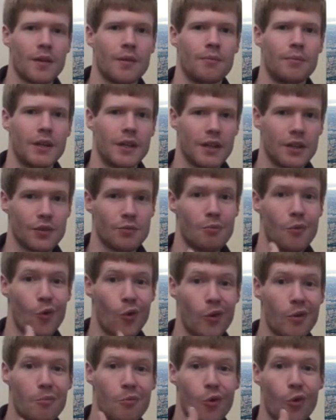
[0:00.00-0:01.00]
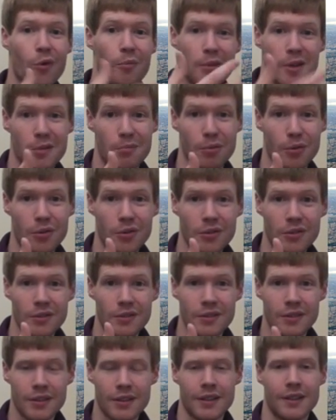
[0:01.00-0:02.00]
Because more and more people
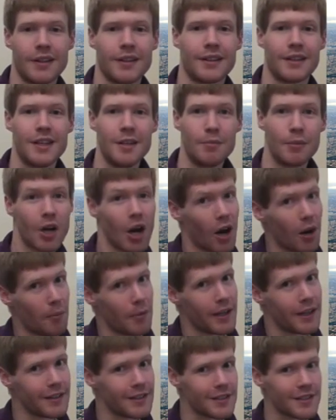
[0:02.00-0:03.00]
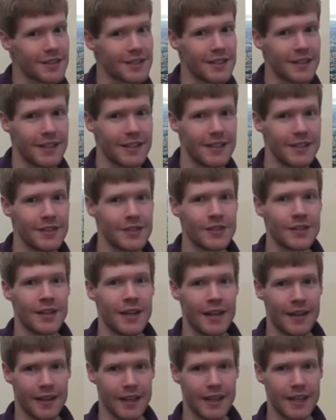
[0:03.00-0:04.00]
keep coming to cities,
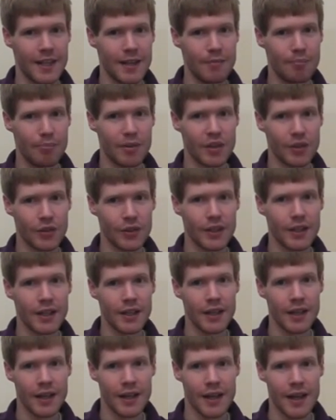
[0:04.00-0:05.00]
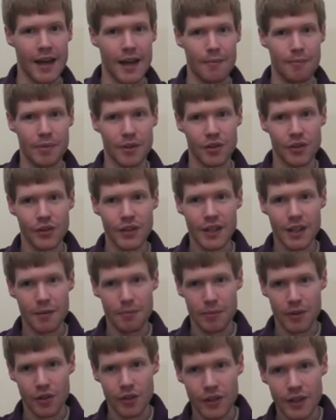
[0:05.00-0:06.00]
they keep building and building and
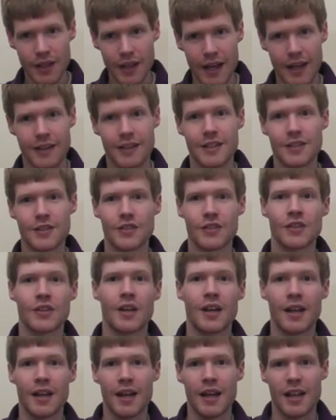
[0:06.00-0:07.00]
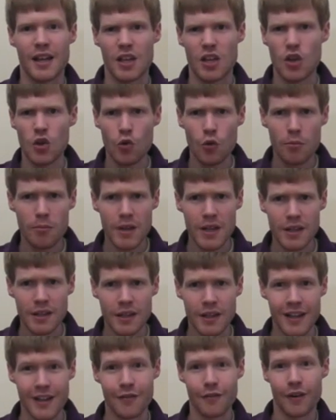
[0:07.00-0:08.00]
building, and these
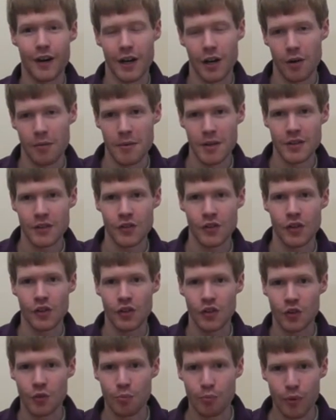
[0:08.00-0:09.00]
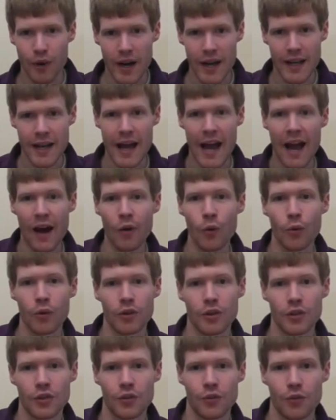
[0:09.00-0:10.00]
human environments spread
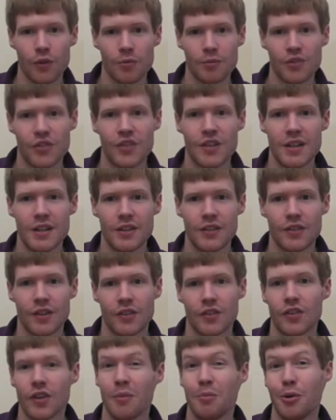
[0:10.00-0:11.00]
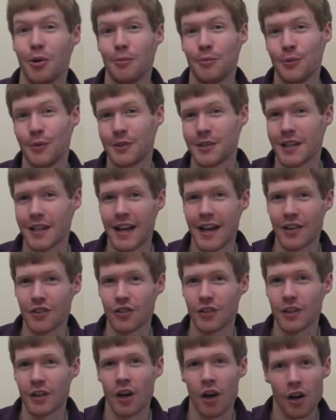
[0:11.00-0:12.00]
outwards from cities and suburbs, which can
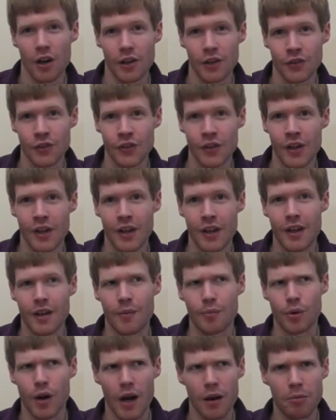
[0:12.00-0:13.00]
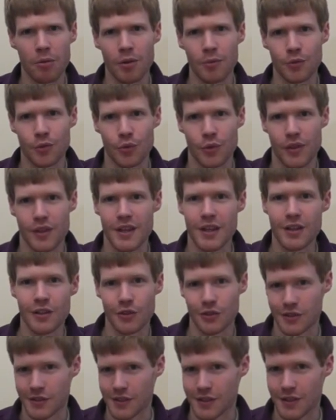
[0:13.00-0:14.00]
actually cause problems with
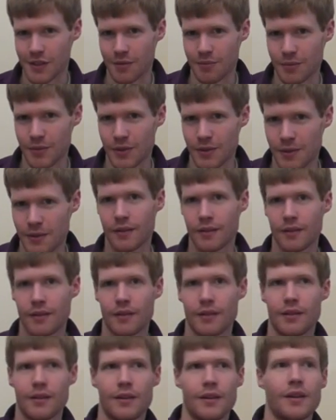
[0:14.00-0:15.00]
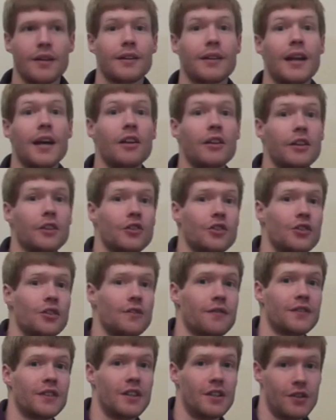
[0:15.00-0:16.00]
ecosystems. Now let's
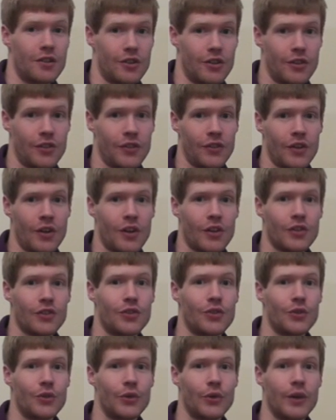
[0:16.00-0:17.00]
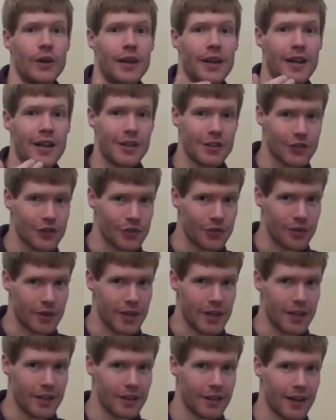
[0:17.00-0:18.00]
shift gears to
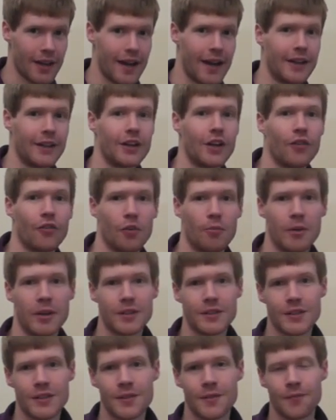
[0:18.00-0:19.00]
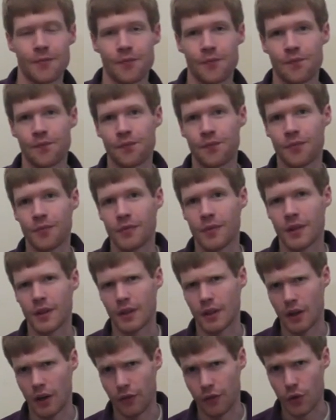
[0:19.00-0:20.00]
history and government.
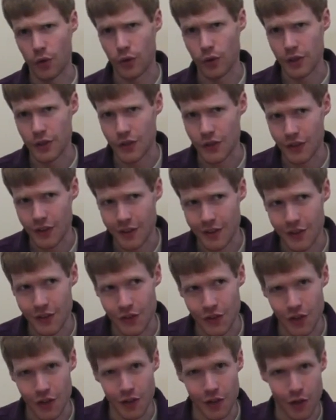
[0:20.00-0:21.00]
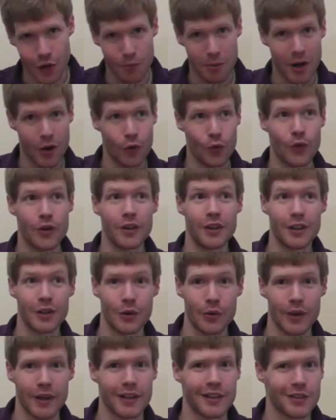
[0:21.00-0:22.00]
Now, of course, this is going to go by really
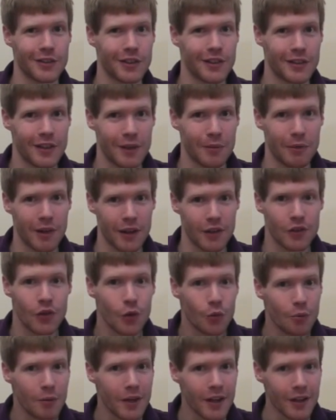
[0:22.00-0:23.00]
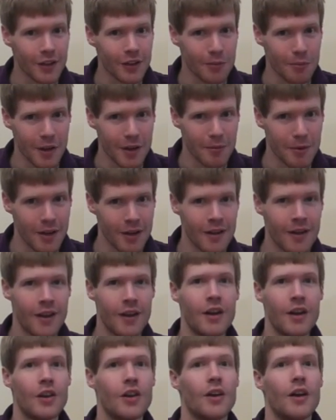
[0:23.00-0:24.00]
quick. It's going to take me like 2 minutes maybe.
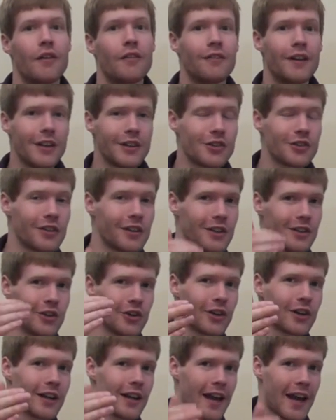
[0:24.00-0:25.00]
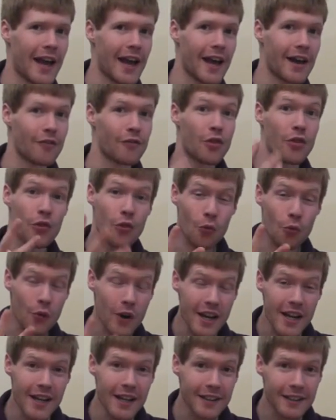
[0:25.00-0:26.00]
Eventually, you're going to have
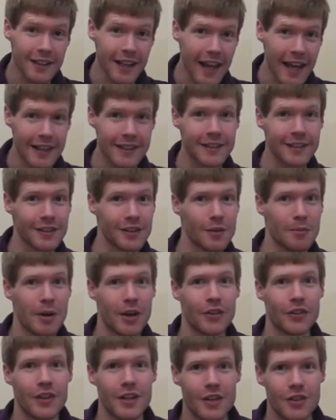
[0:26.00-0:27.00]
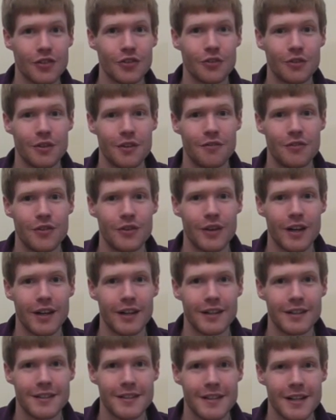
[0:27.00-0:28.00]
3 classes about the history of the
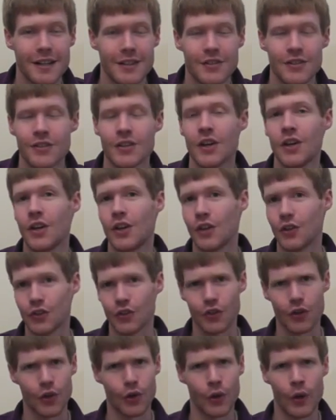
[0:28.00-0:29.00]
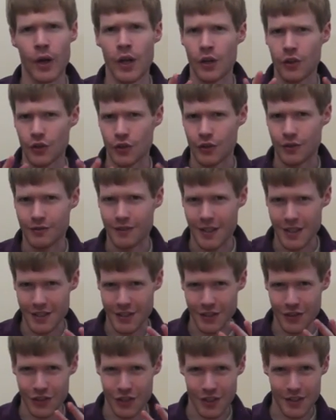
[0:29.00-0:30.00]
United States. So this
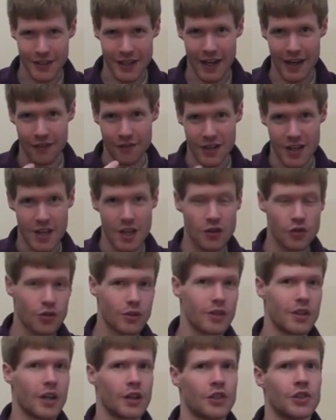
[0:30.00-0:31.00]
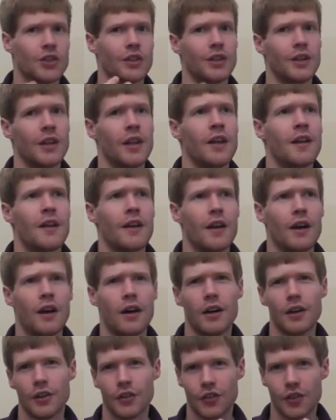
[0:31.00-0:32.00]
is just kind of an introduction,
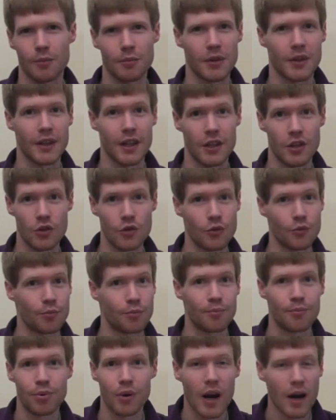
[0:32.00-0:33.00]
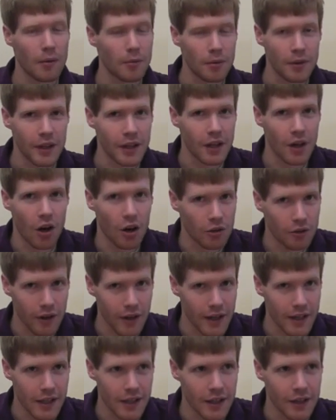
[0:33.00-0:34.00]
something that you've probably
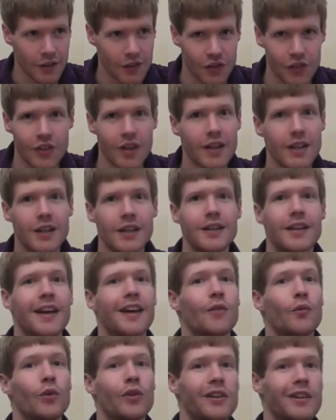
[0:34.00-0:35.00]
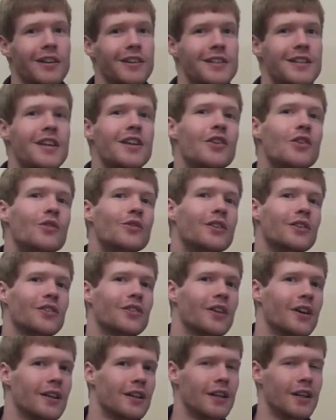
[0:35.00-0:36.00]
already studied and will continue to
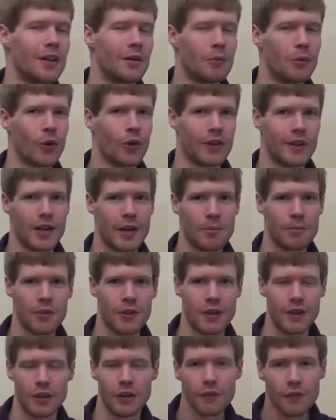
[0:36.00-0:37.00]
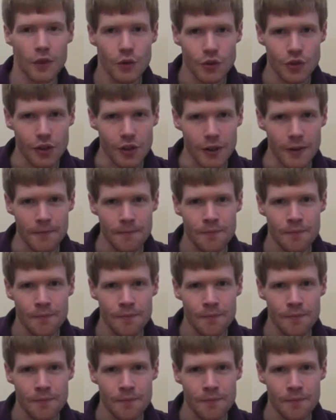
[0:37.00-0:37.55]
study in more depth in the future.